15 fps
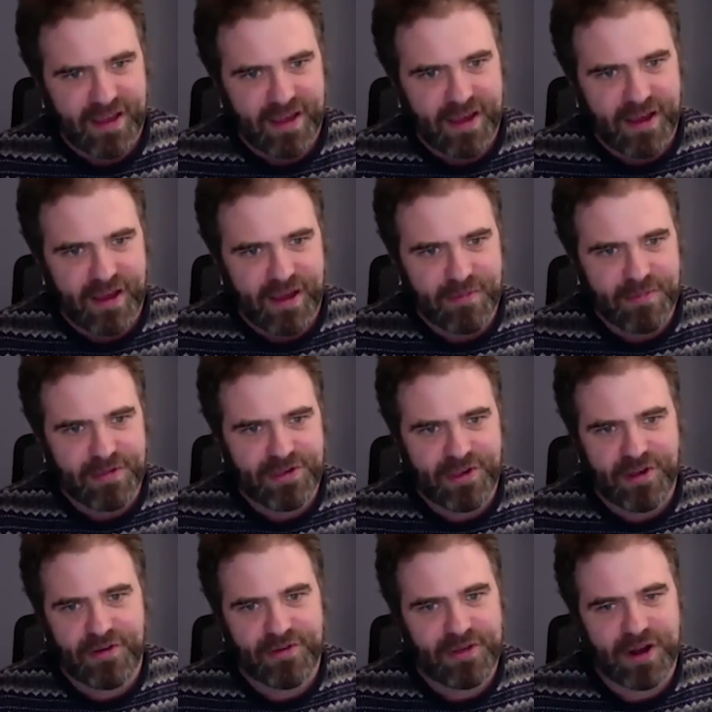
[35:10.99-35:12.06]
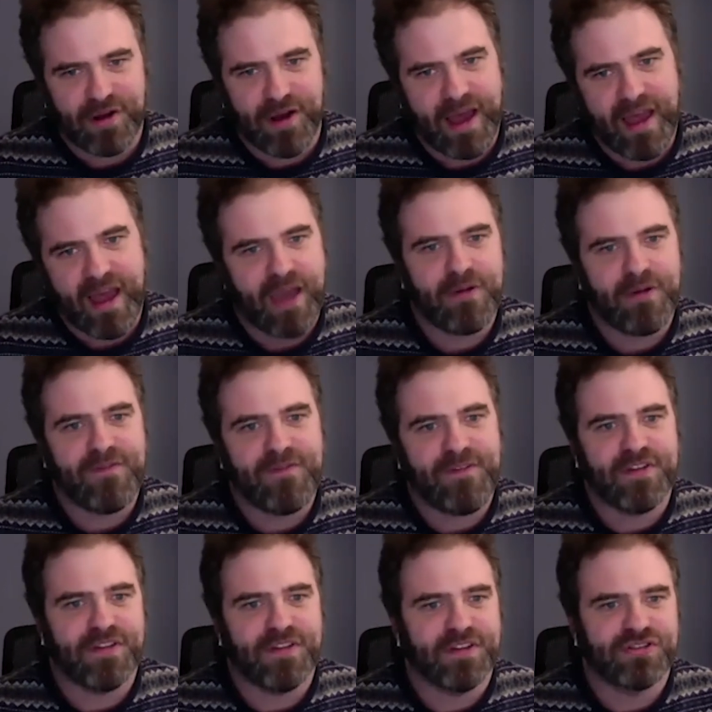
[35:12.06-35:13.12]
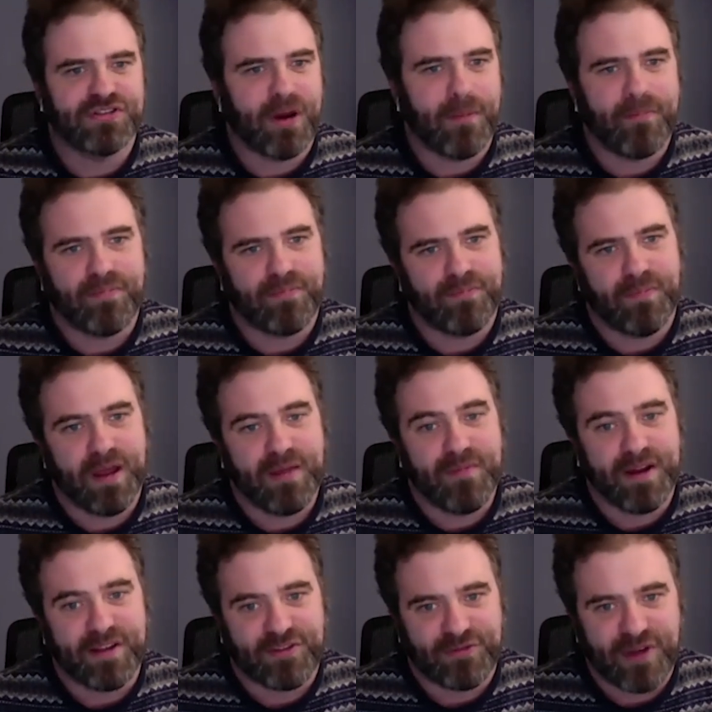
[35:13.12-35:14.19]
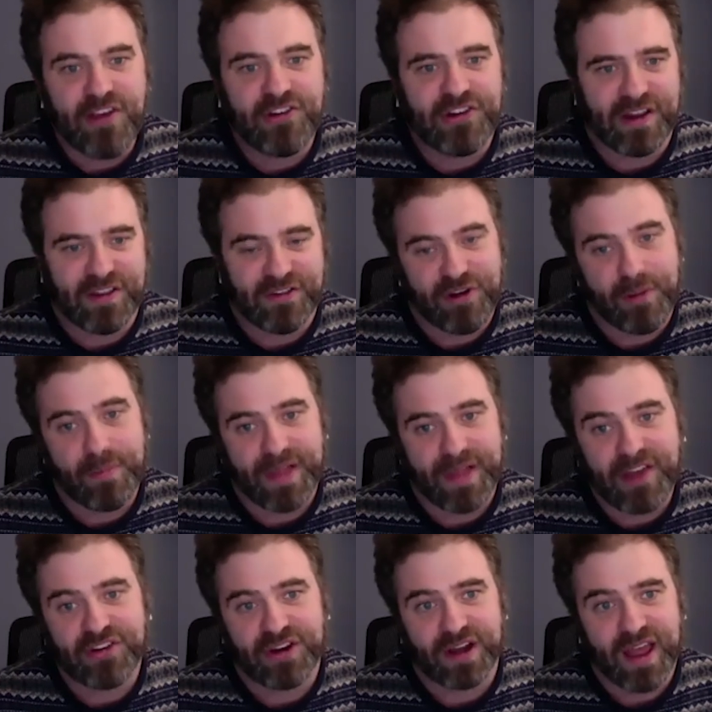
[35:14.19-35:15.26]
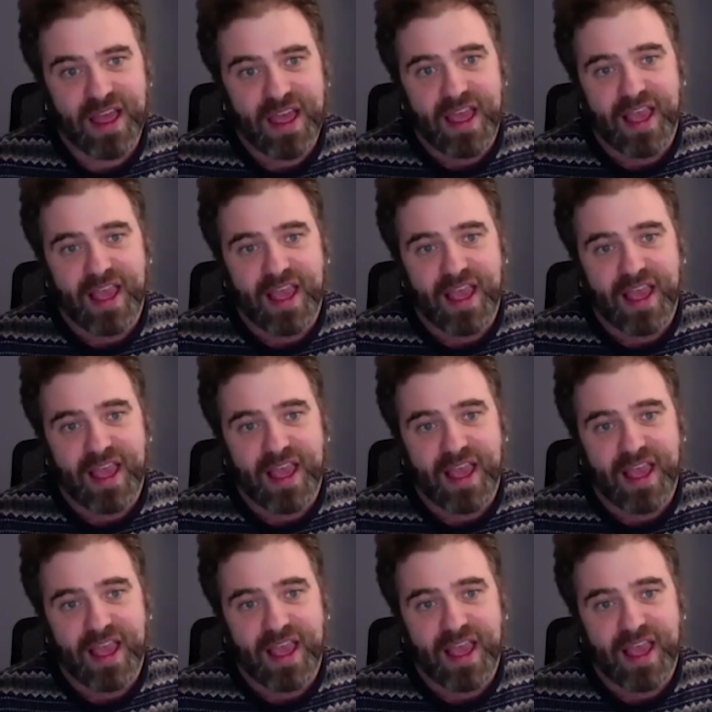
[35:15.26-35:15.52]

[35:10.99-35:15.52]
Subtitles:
So, I would view the Trump administration, the Trump election,